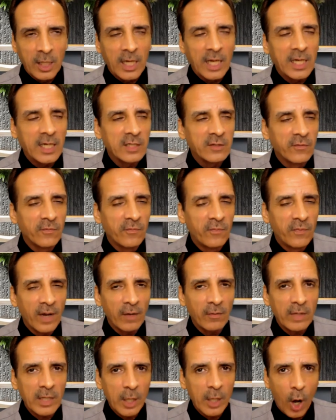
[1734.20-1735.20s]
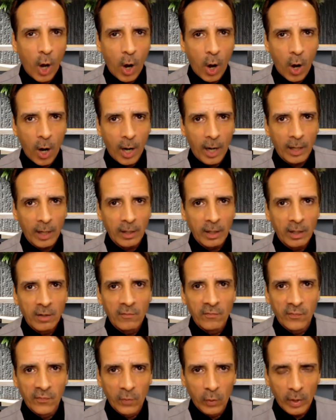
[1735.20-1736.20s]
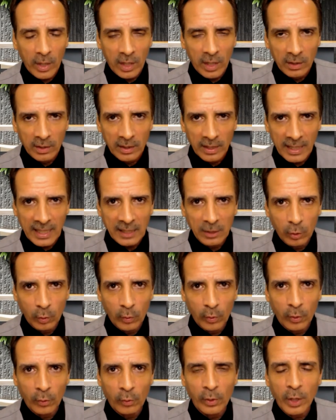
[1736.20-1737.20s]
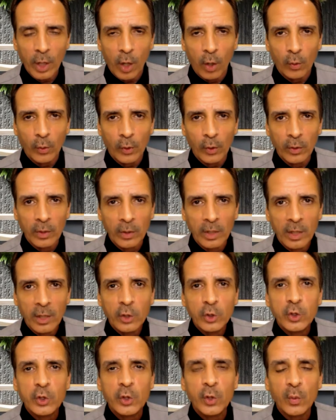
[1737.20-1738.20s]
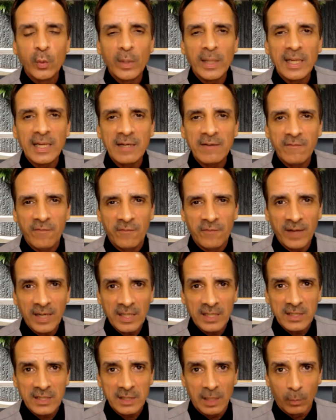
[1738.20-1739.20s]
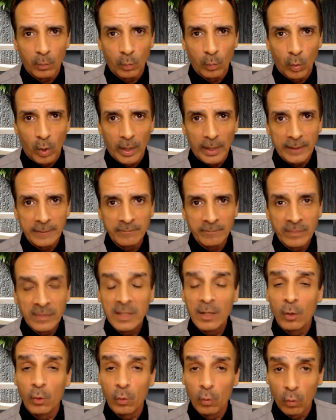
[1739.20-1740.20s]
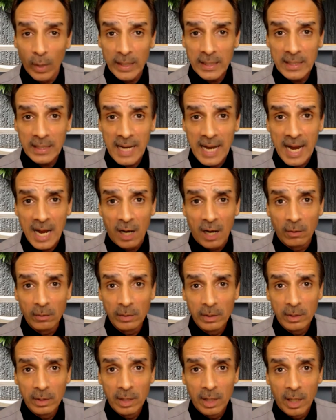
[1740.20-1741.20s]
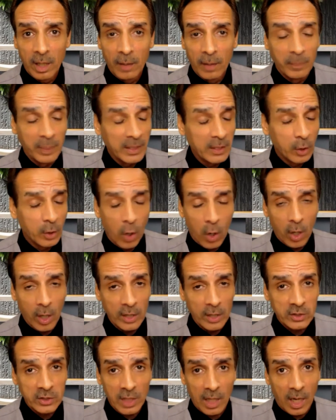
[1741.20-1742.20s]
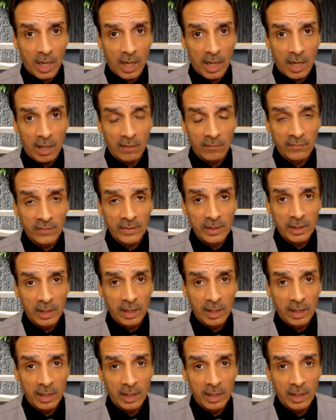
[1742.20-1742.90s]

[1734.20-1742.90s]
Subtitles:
It is very hard for a landlord or an owner to evict someone right now because of